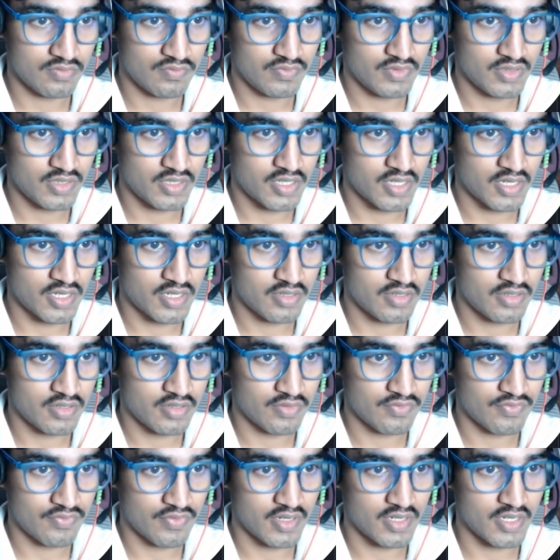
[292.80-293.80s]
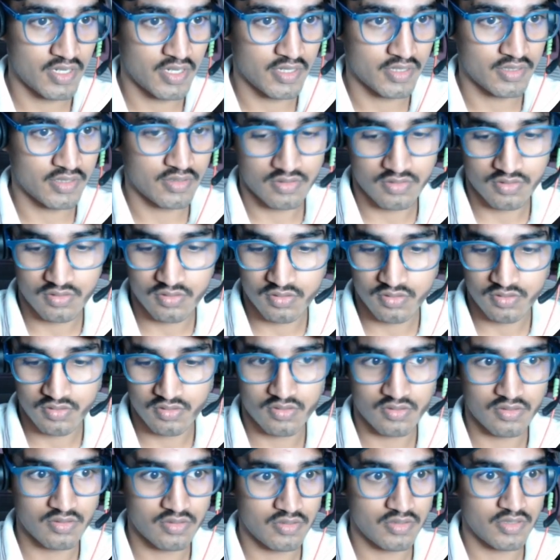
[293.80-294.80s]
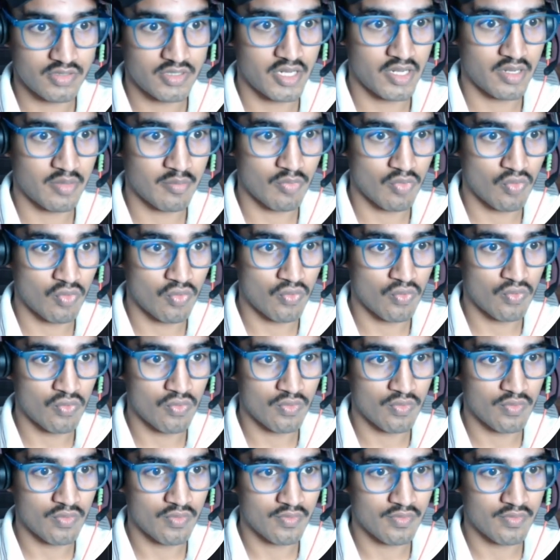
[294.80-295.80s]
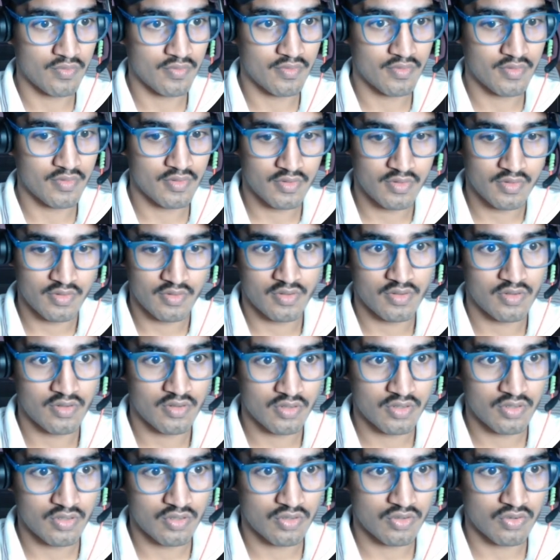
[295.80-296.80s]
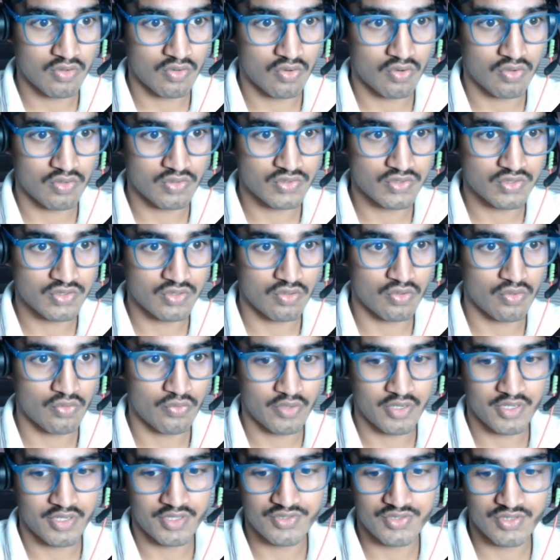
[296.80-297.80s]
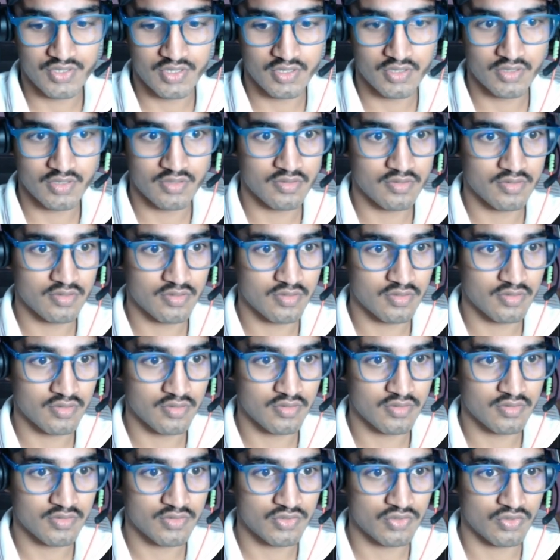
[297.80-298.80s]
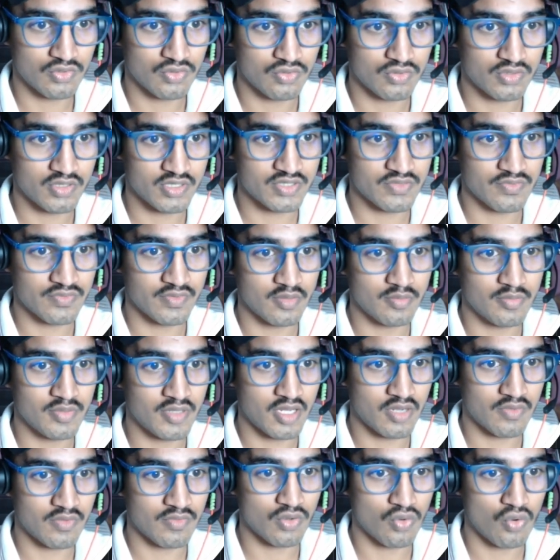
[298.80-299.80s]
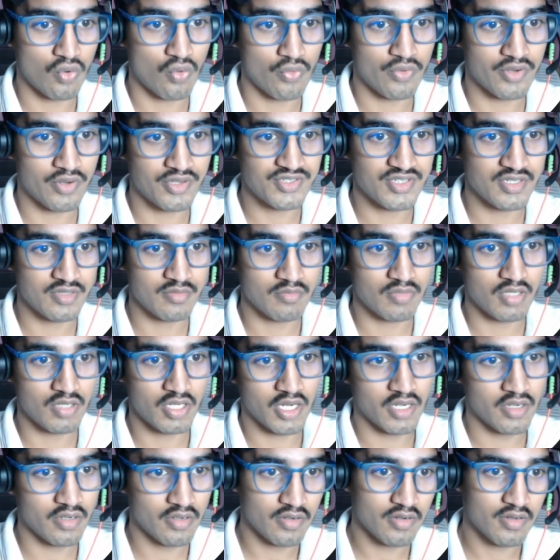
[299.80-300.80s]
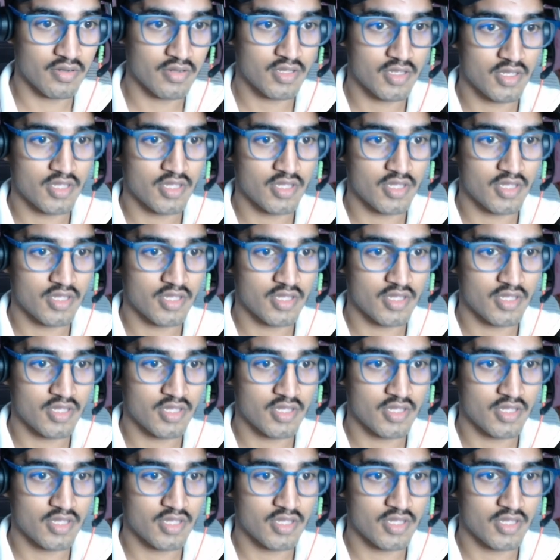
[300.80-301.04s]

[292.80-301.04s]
We can define like demo cross origin, So this will be our origin bucket,